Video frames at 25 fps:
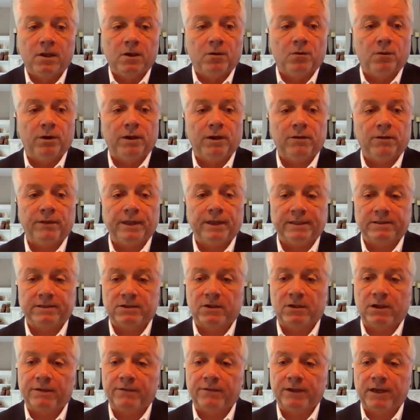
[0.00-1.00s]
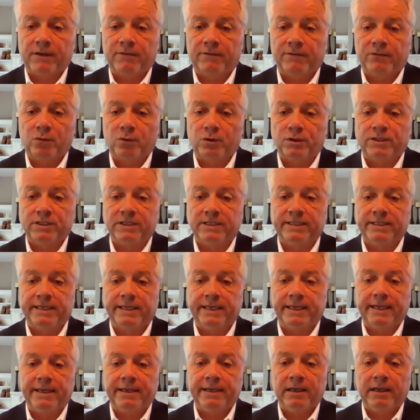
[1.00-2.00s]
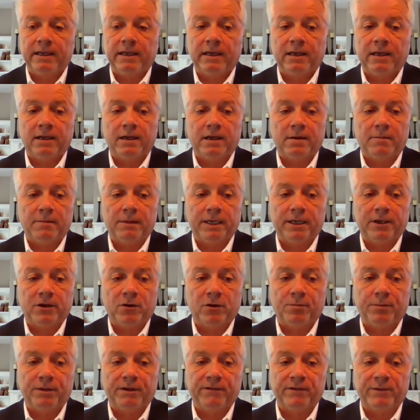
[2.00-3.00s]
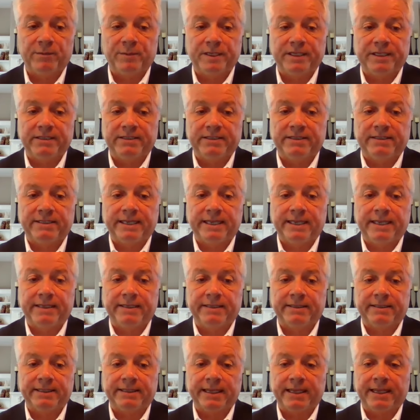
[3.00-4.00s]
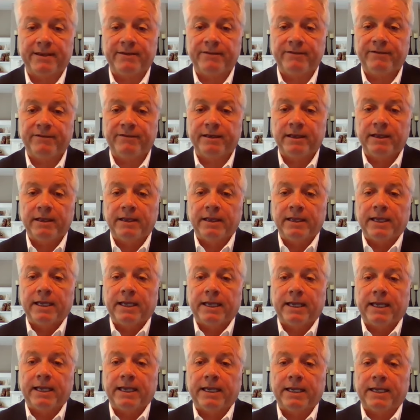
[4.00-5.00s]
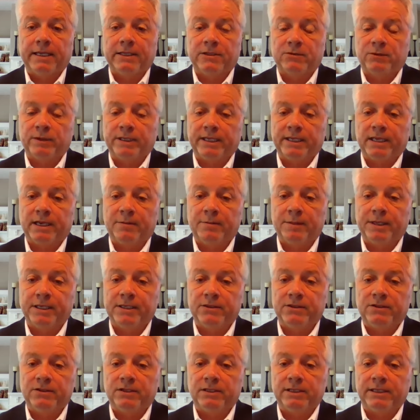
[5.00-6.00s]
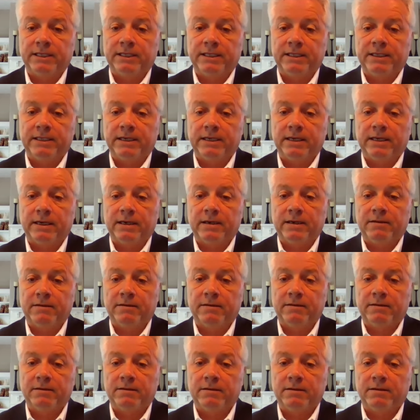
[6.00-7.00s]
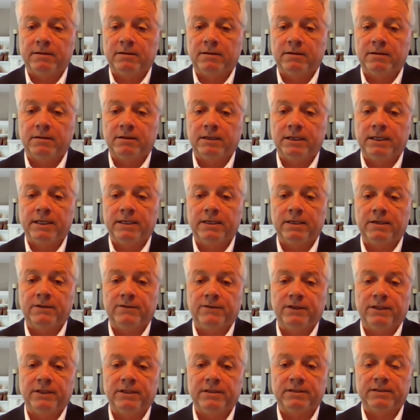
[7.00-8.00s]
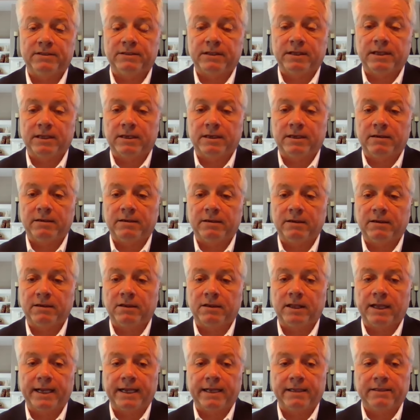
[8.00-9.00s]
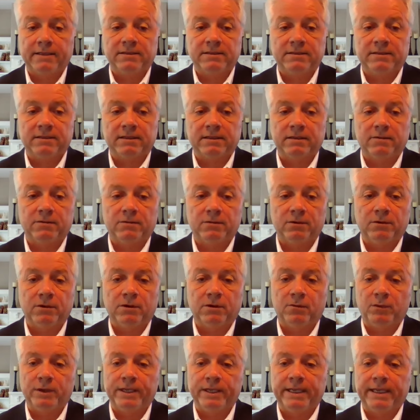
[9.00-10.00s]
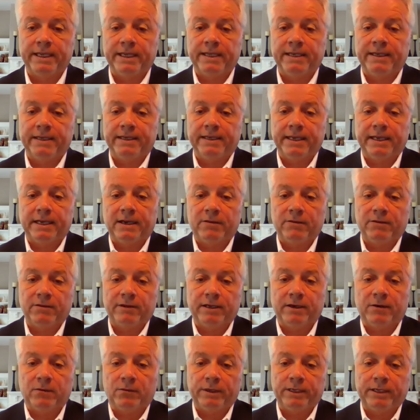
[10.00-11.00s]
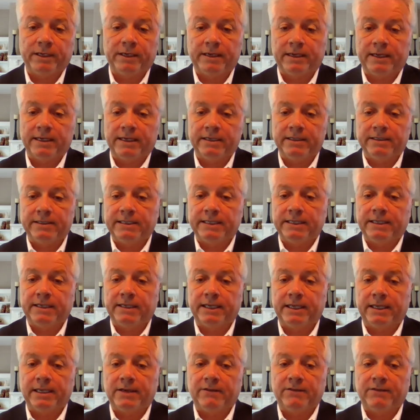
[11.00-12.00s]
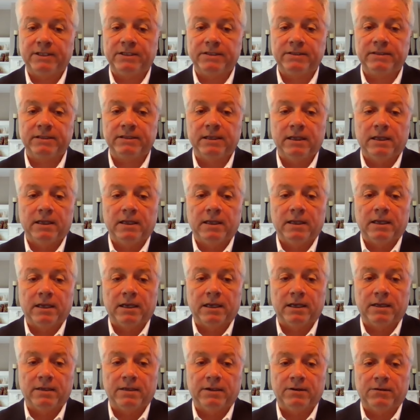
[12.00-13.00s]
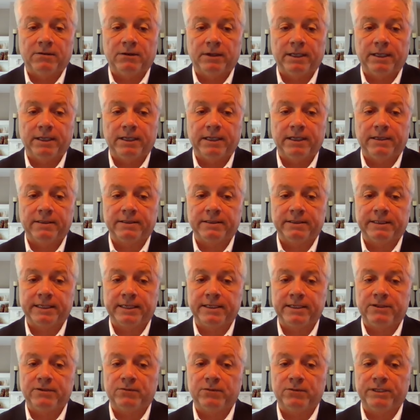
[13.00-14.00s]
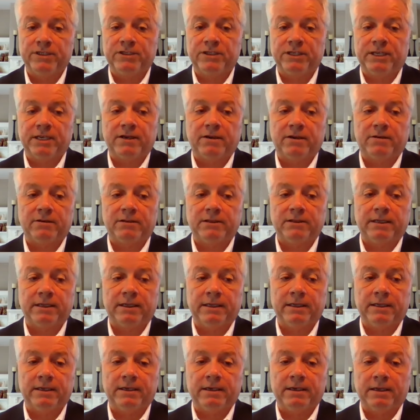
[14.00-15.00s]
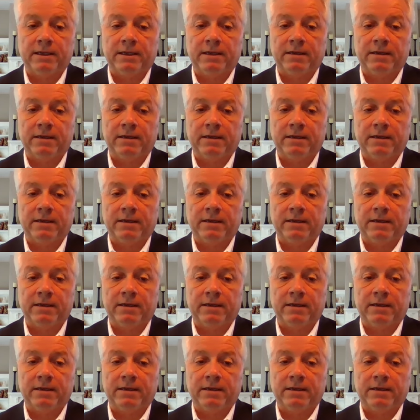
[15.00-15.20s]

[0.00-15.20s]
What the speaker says: Well, that's all I've got for today. I hope everybody's staying safe. And as we come into the end of this class, we're on week 8 now, we've got week 9 and 10 ahead of us. Don't hesitate to reach out and